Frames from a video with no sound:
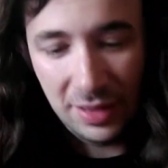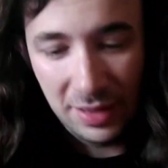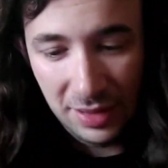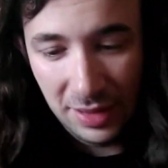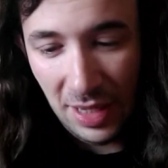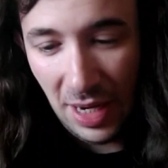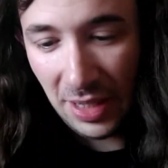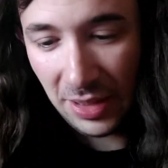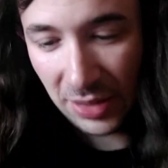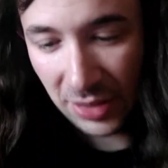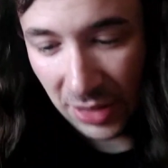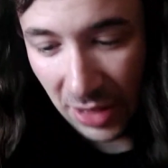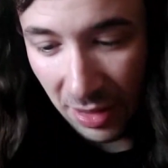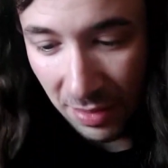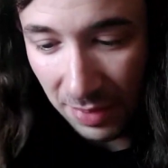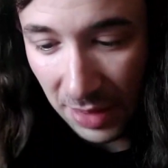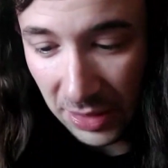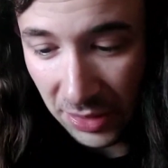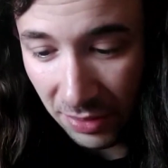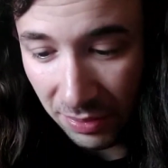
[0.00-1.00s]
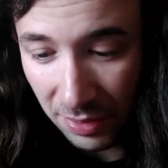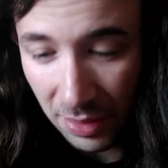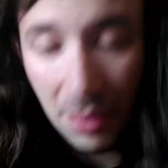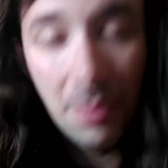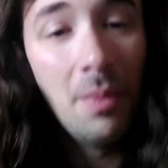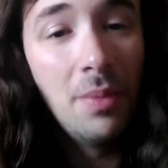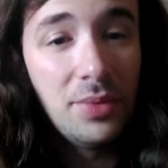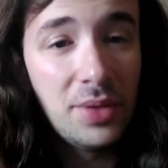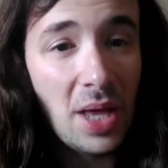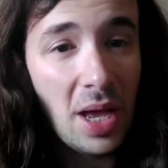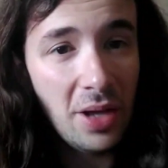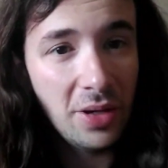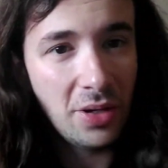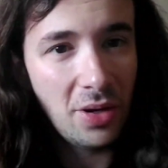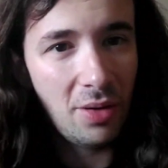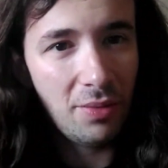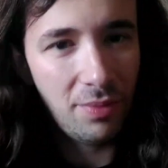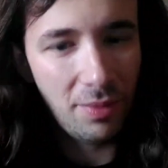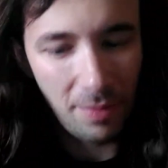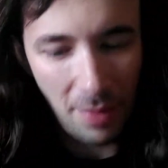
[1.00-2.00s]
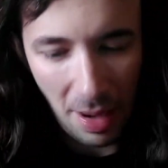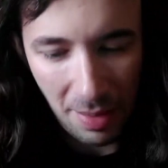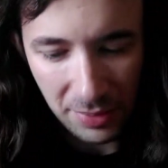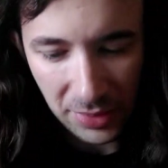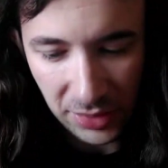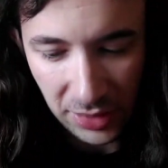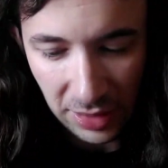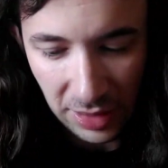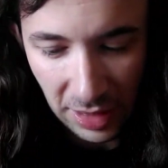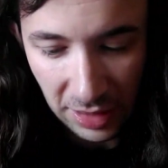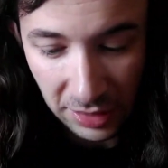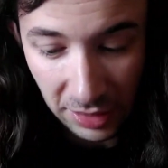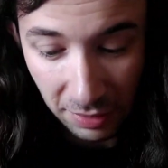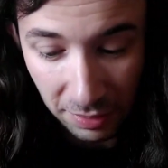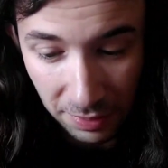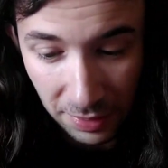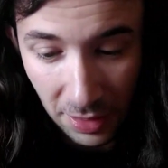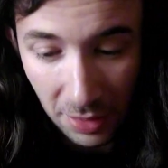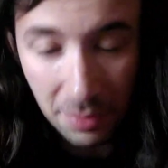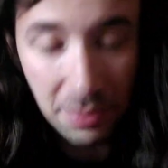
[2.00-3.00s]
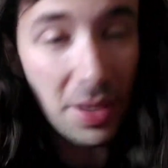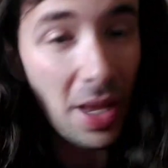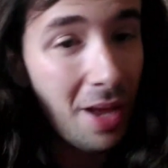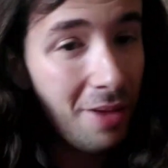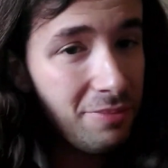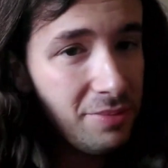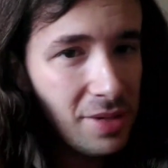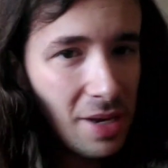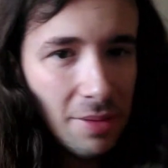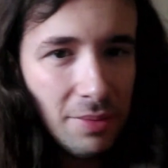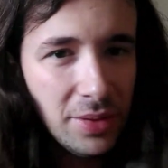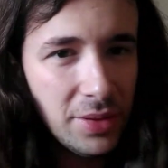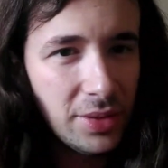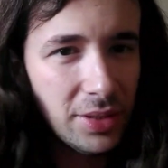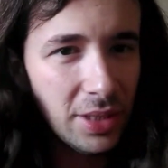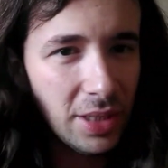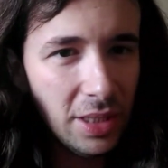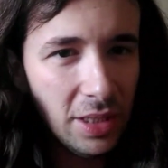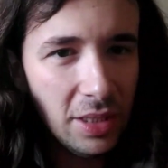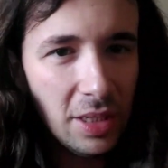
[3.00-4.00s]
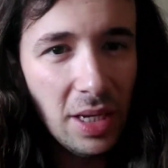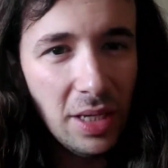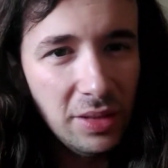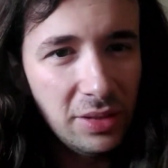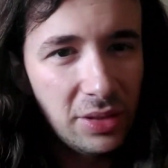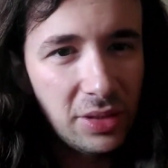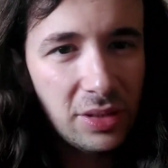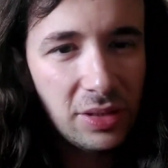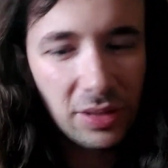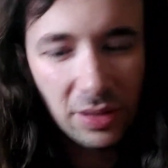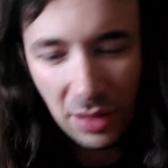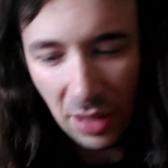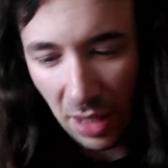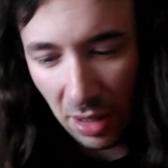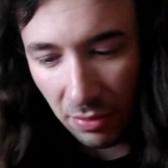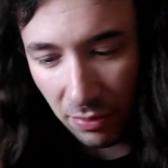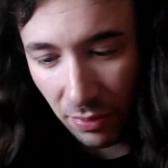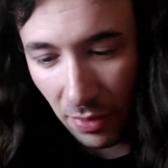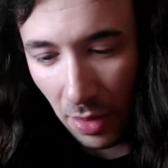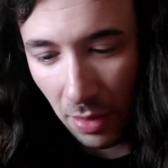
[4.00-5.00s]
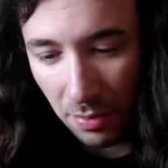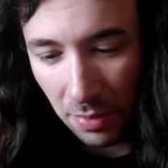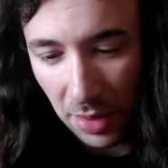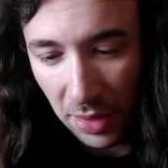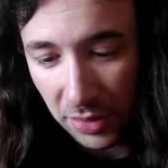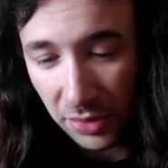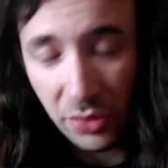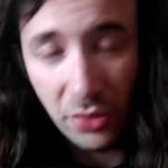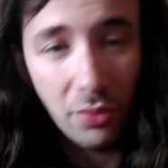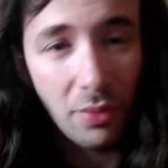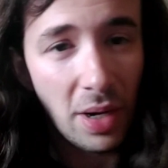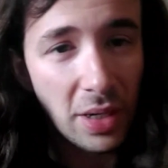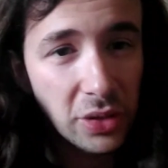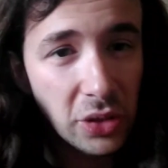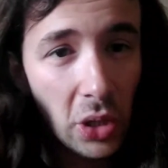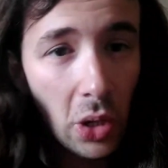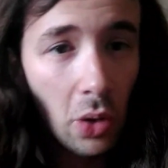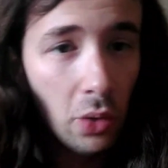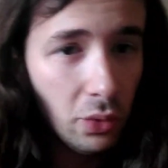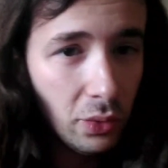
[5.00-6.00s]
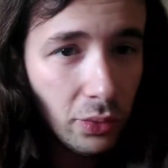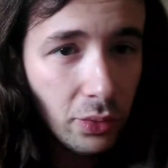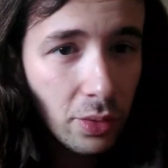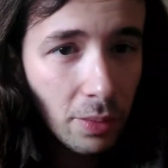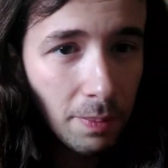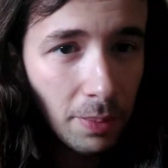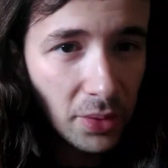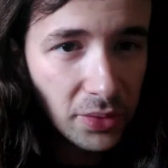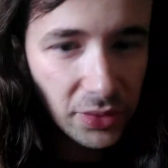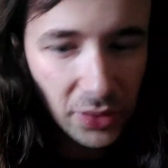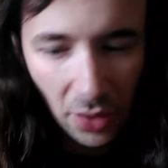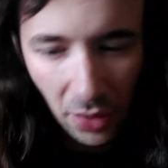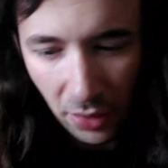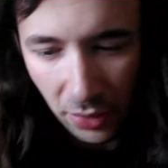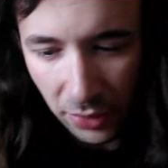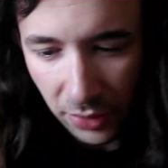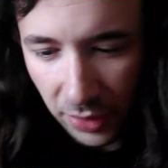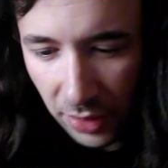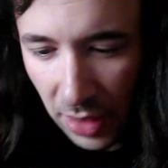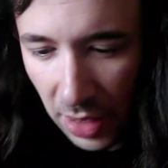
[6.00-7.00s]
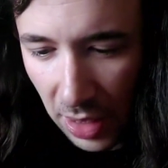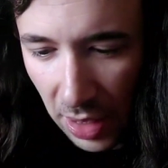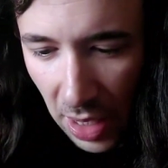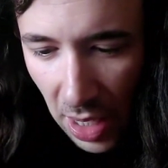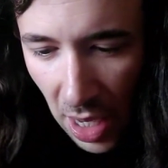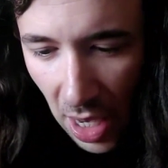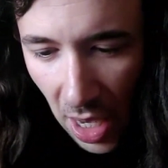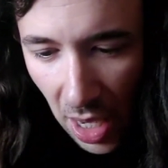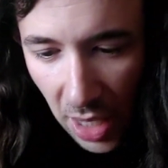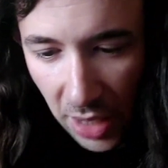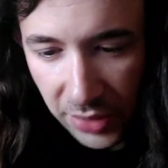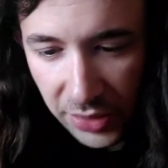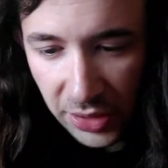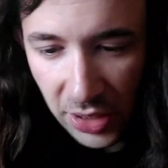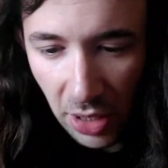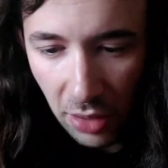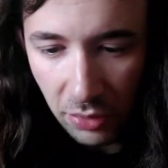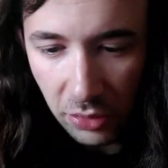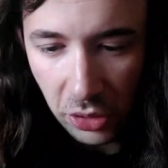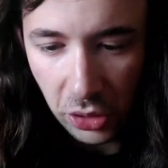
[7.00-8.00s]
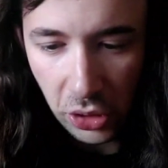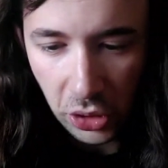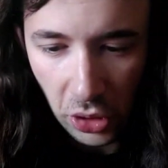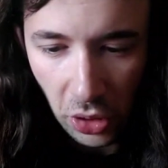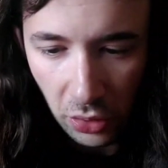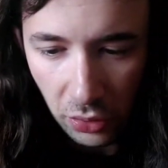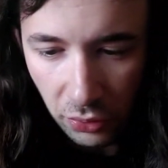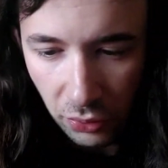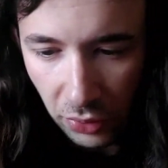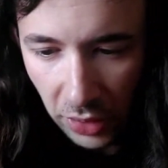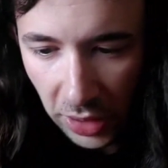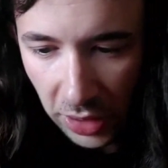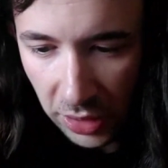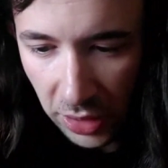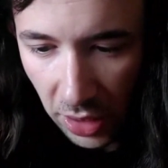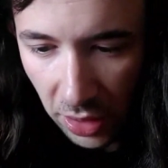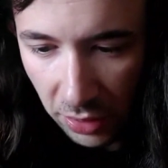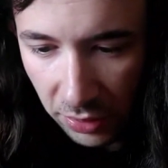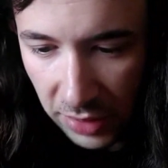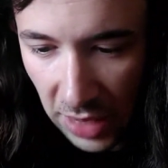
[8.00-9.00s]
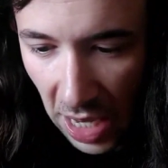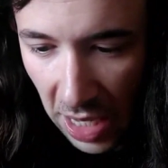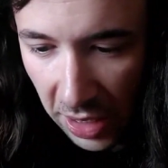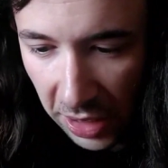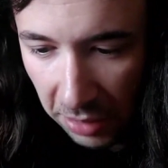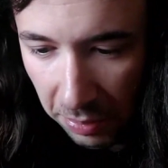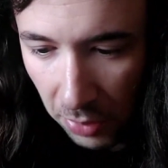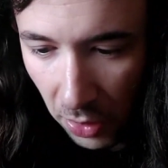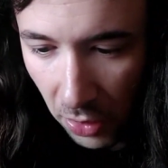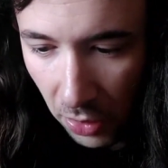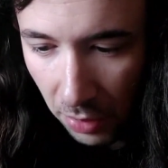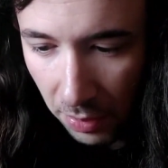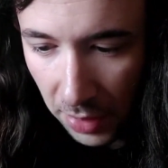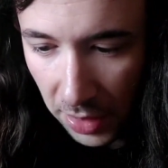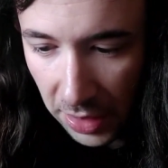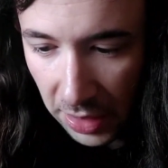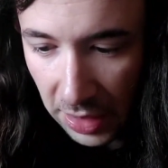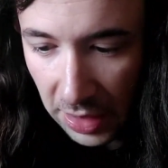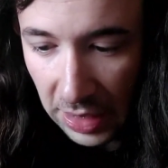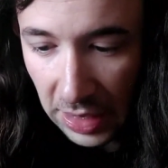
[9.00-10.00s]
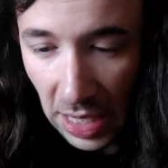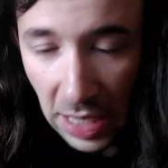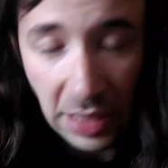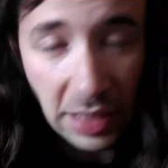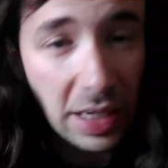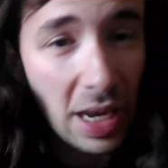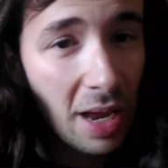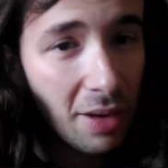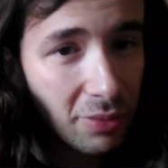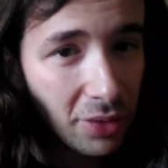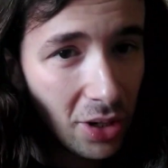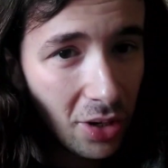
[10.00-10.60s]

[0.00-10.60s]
Next up is a film that I got from Amazon. It's a film that I've never seen. It's from director Luc Besson, starring Jean Reno, Natalie Portman and Gary